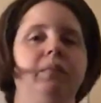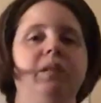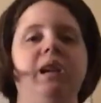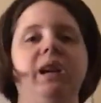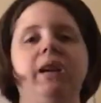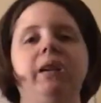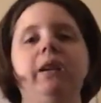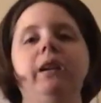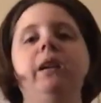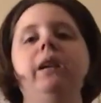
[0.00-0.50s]

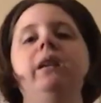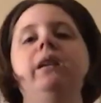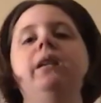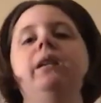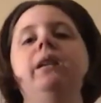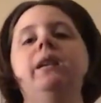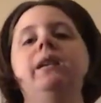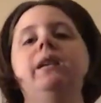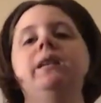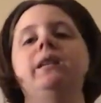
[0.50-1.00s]

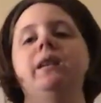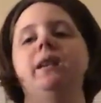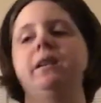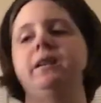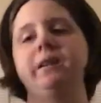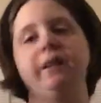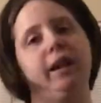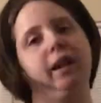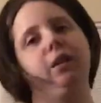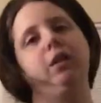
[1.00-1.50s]
Darian is a
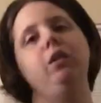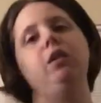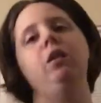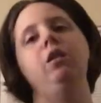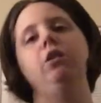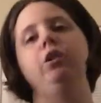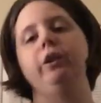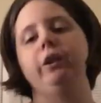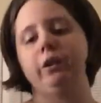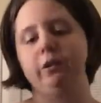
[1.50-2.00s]

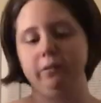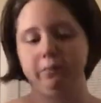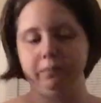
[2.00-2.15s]
snackaholic.